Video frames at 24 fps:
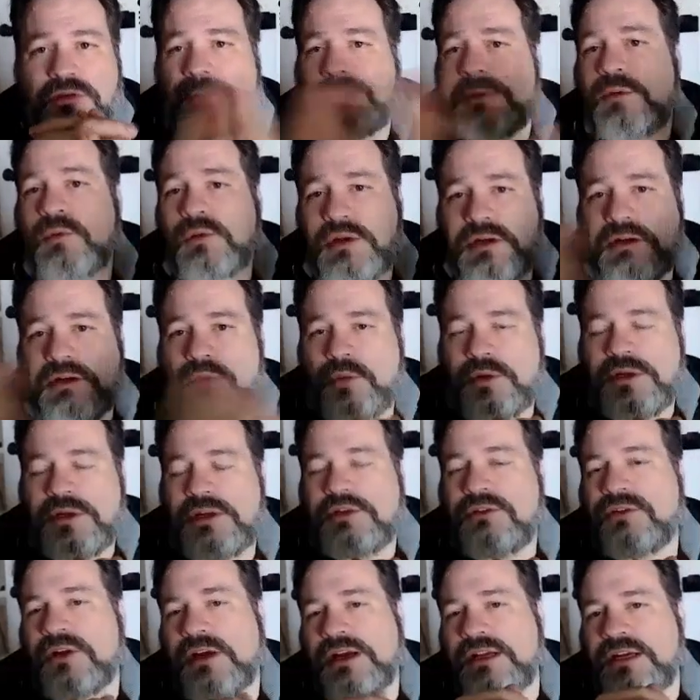I mean, what are
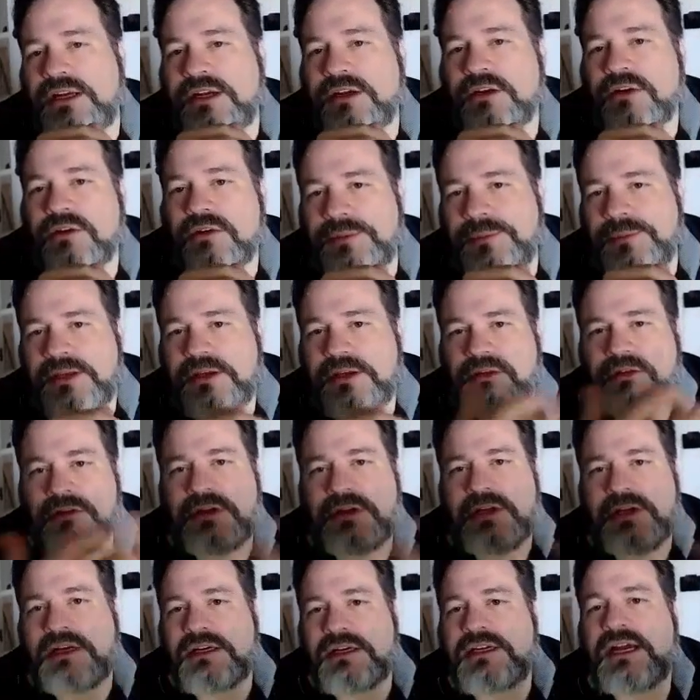you trying to do? I mean, you're a
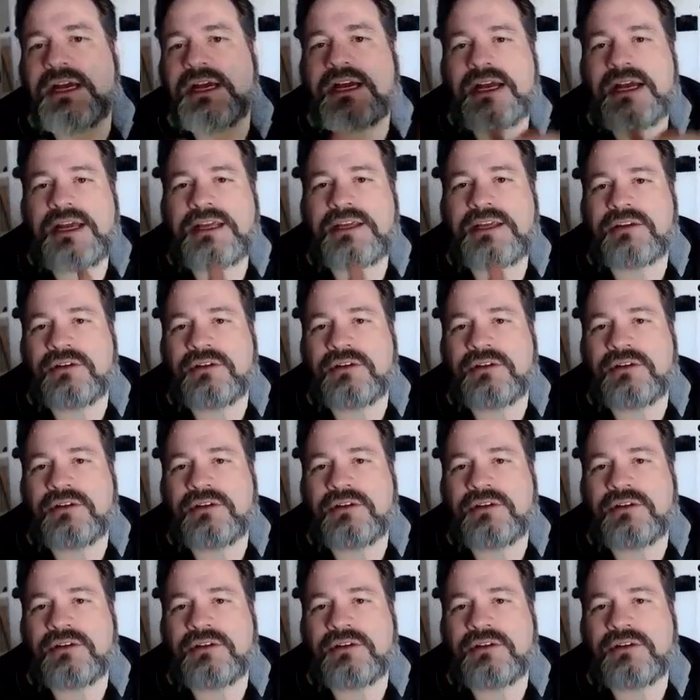young guy.